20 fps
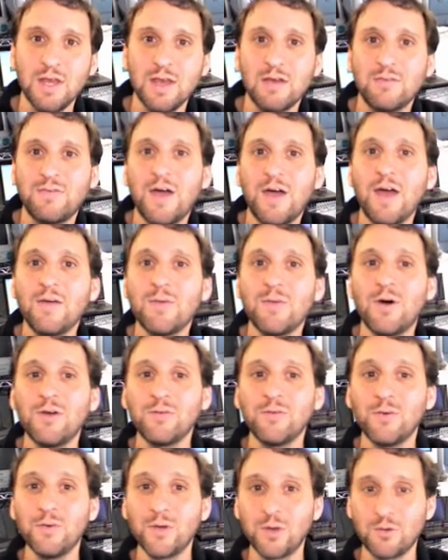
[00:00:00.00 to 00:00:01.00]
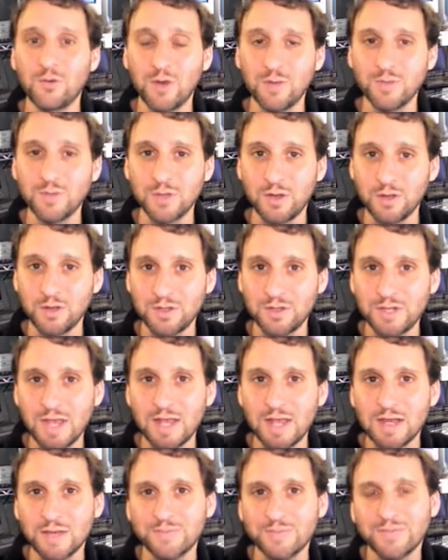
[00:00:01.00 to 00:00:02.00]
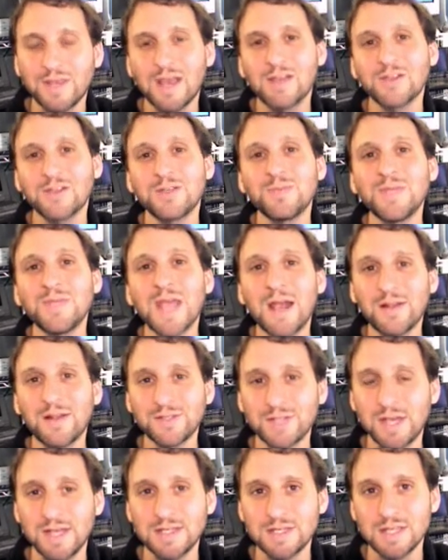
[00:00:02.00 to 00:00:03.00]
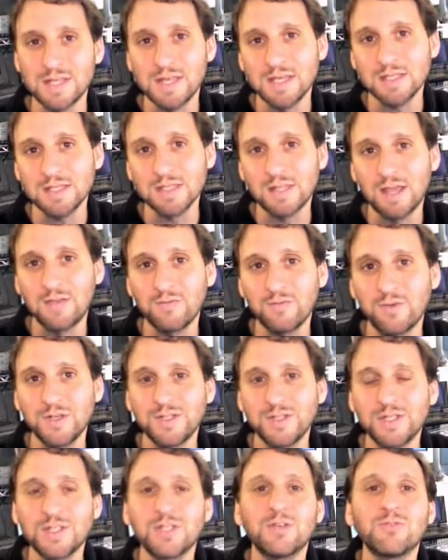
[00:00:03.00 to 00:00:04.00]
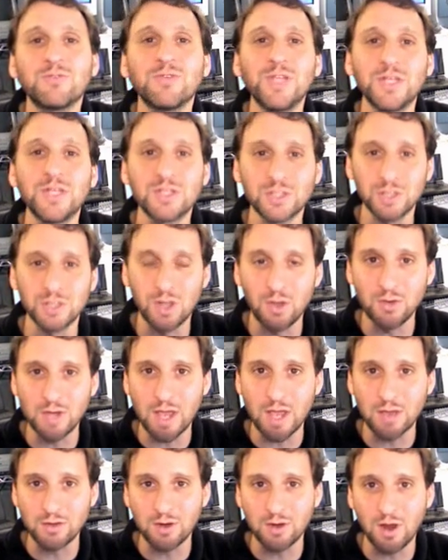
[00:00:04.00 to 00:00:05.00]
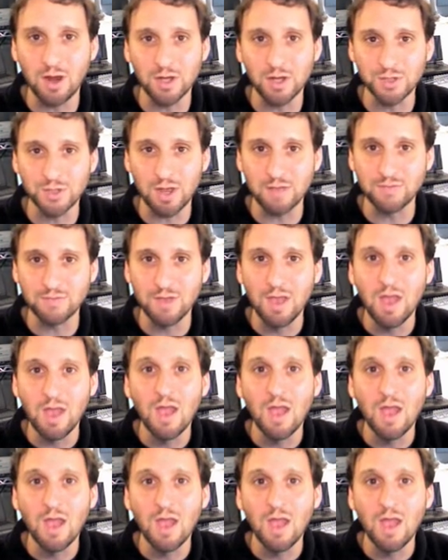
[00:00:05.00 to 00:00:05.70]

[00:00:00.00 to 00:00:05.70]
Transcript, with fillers: A FileVault will encrypt all your data. Now, there's some downsides to this, like for instance, it'll really slow down your hard drive.